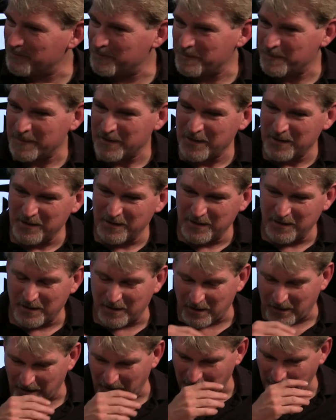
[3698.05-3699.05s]
Yep
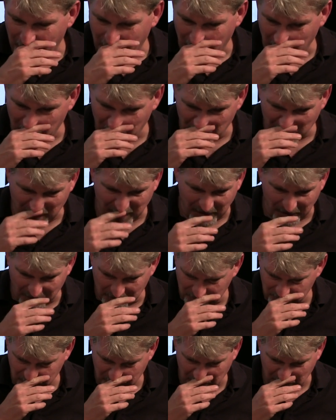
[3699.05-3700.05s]
um,
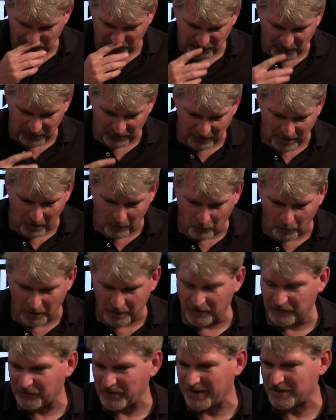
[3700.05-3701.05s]
and, and figure out what
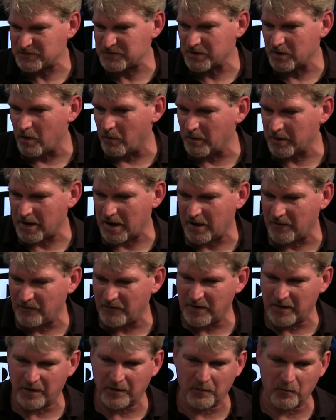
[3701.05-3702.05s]
is actually going on
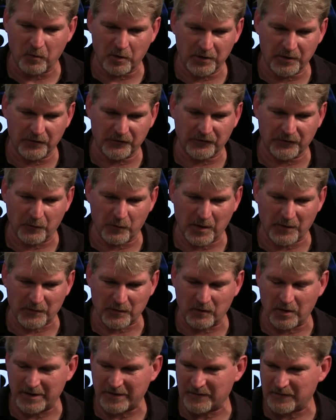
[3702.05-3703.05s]
there, what is the weather
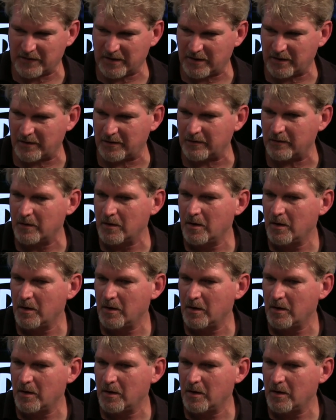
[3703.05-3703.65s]
like there,